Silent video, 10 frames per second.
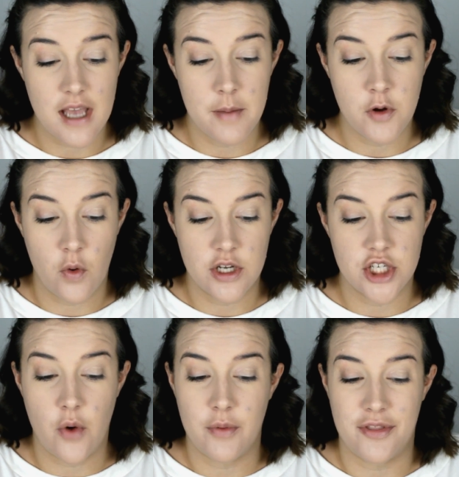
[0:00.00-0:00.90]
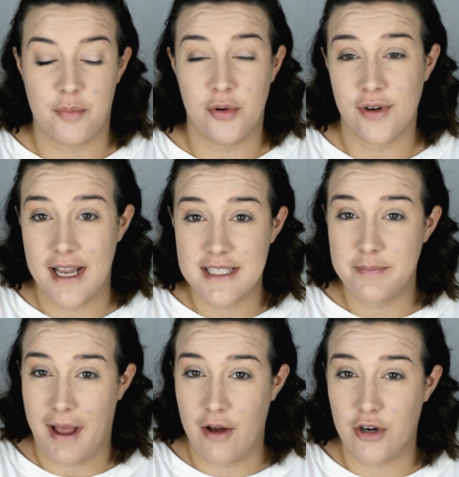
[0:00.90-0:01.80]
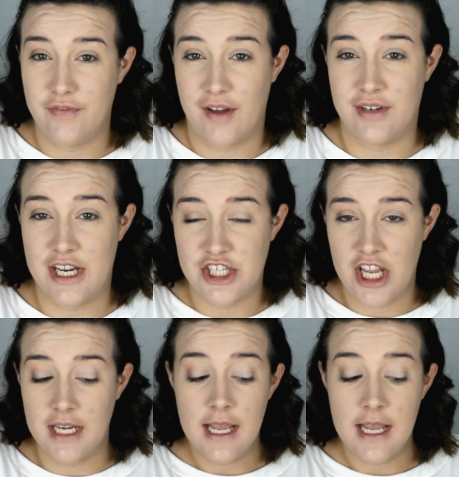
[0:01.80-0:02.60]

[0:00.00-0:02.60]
I'm going to go in with a pressed powder foundation